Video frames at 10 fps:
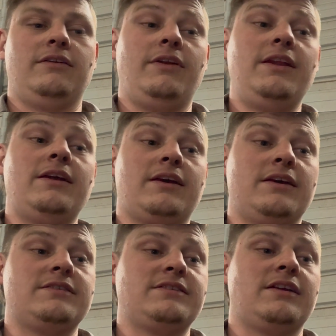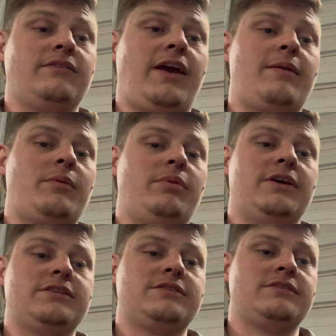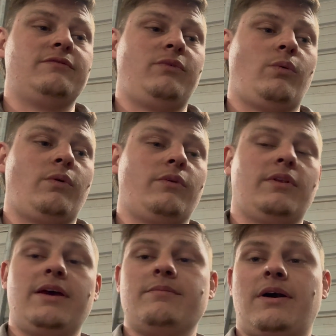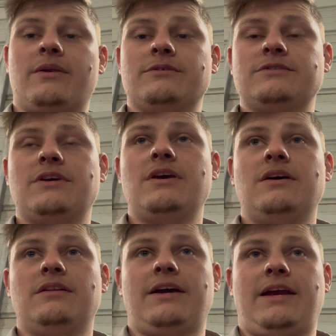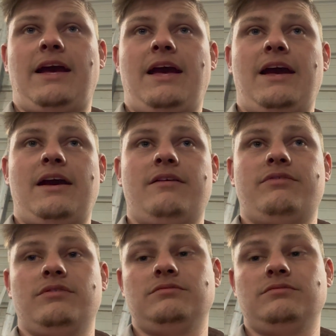Need to get a set of Hammond plates for the late models, like I have